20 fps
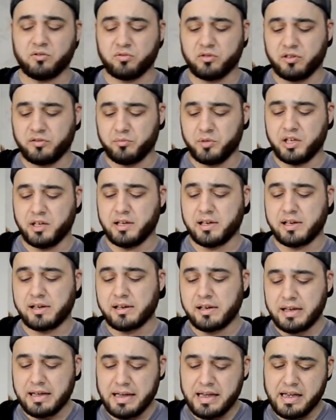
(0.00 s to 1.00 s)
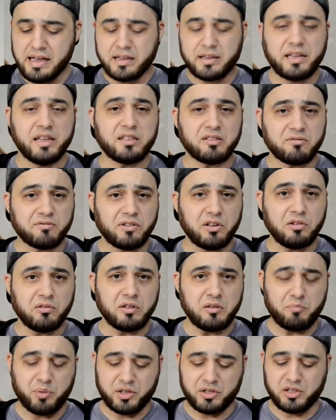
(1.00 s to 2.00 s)
12 midnight. This
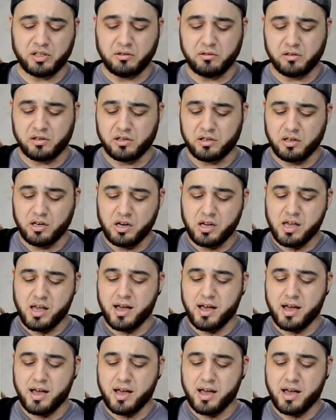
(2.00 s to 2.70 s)
phone in particular